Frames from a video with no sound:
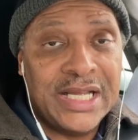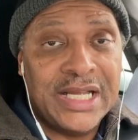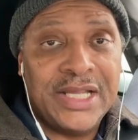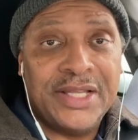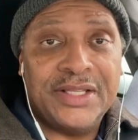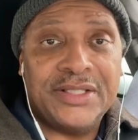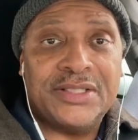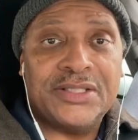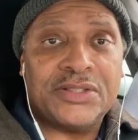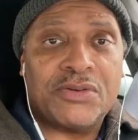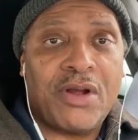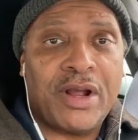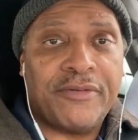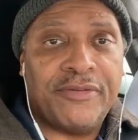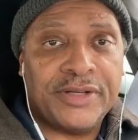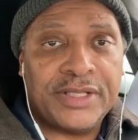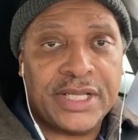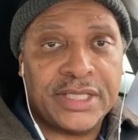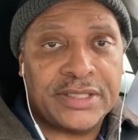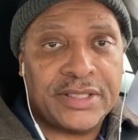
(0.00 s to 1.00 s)
This is Greg
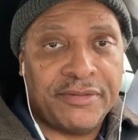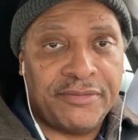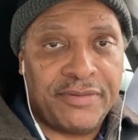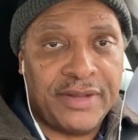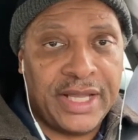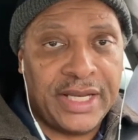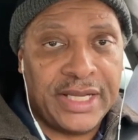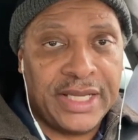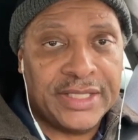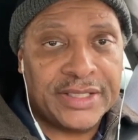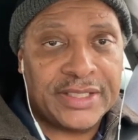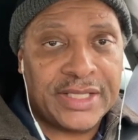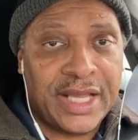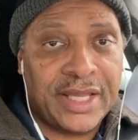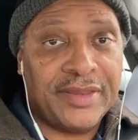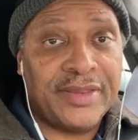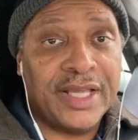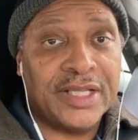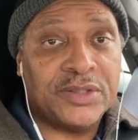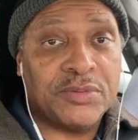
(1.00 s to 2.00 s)
for Tesla Fan
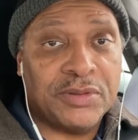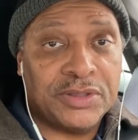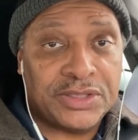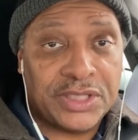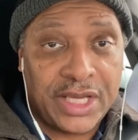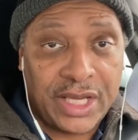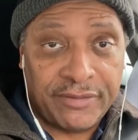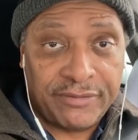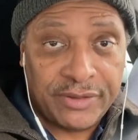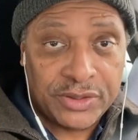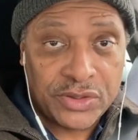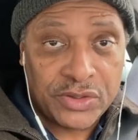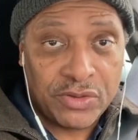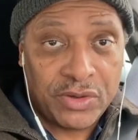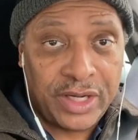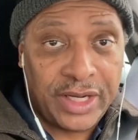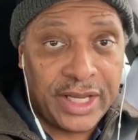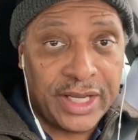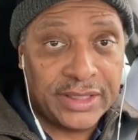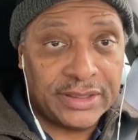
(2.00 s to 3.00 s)
Insight. Thanks once again for
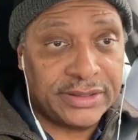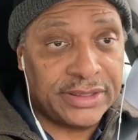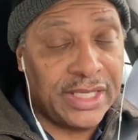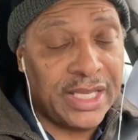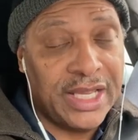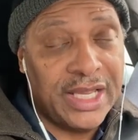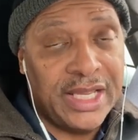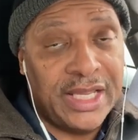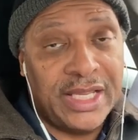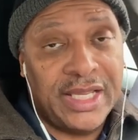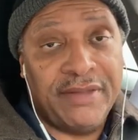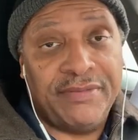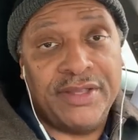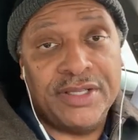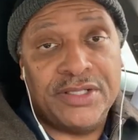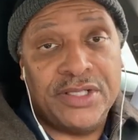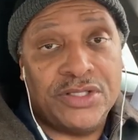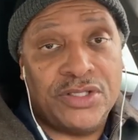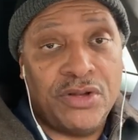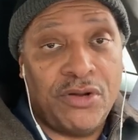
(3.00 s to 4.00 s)
joining us. If
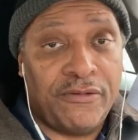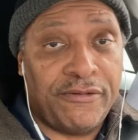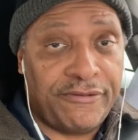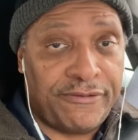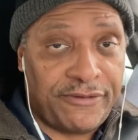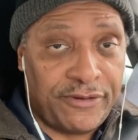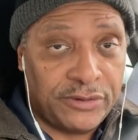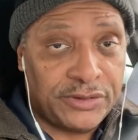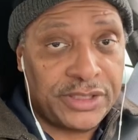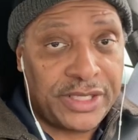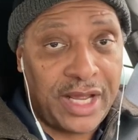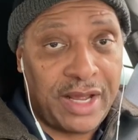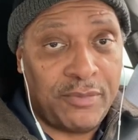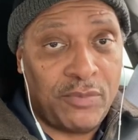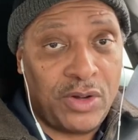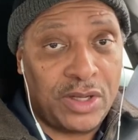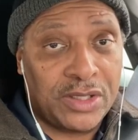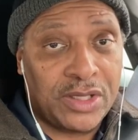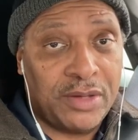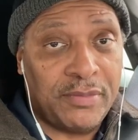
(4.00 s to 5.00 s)
this is your first time,
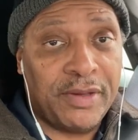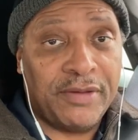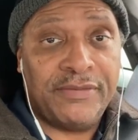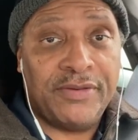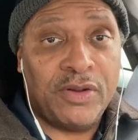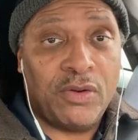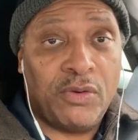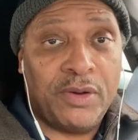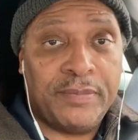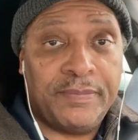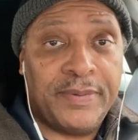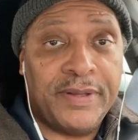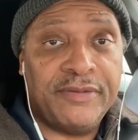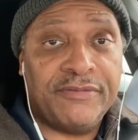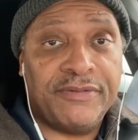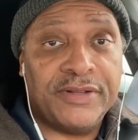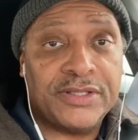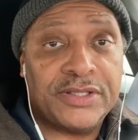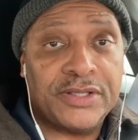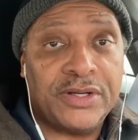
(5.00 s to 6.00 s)
welcome. If you're a
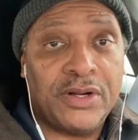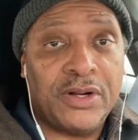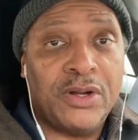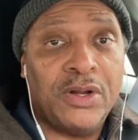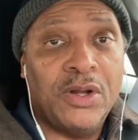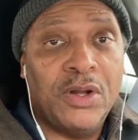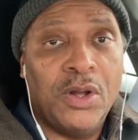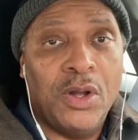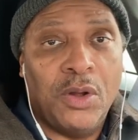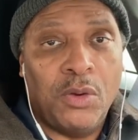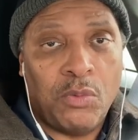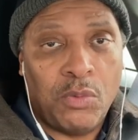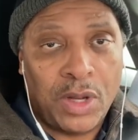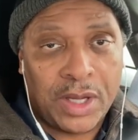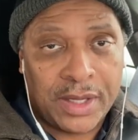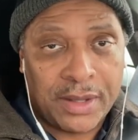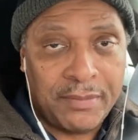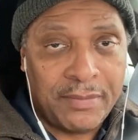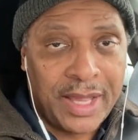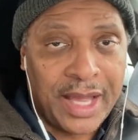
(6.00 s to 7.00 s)
repeat visitor,
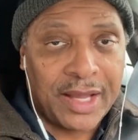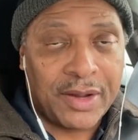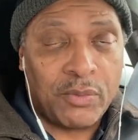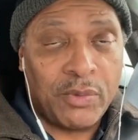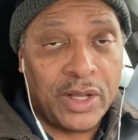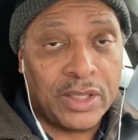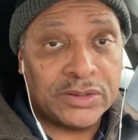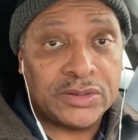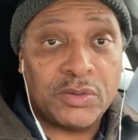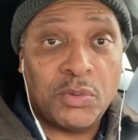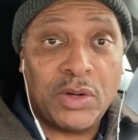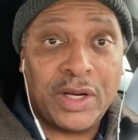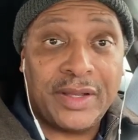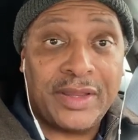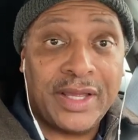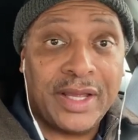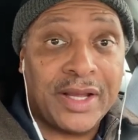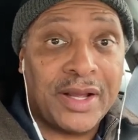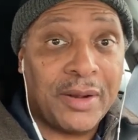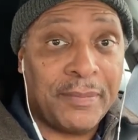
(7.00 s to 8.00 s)
welcome back. We also want to
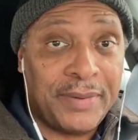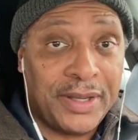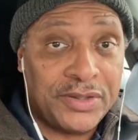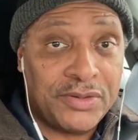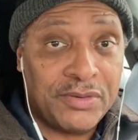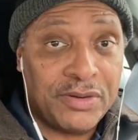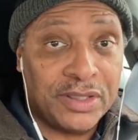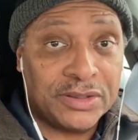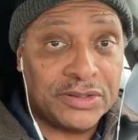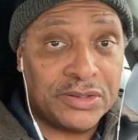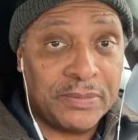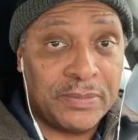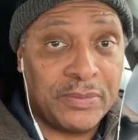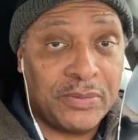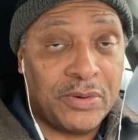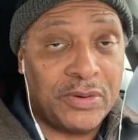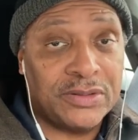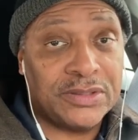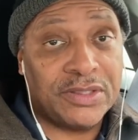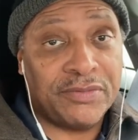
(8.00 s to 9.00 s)
thank our Patreon
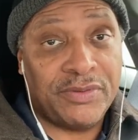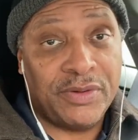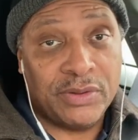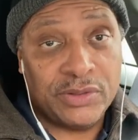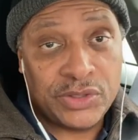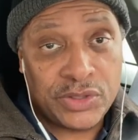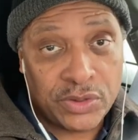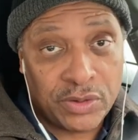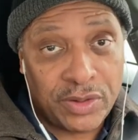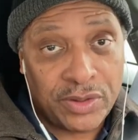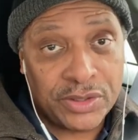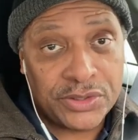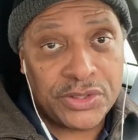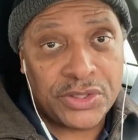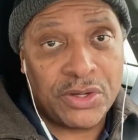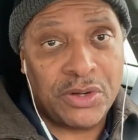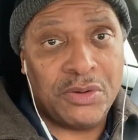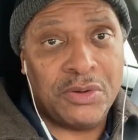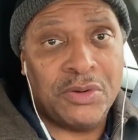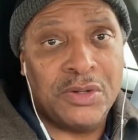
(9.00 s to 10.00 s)
supporters. If you enjoy the
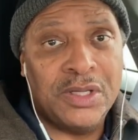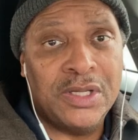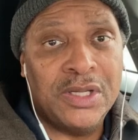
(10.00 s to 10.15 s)
show,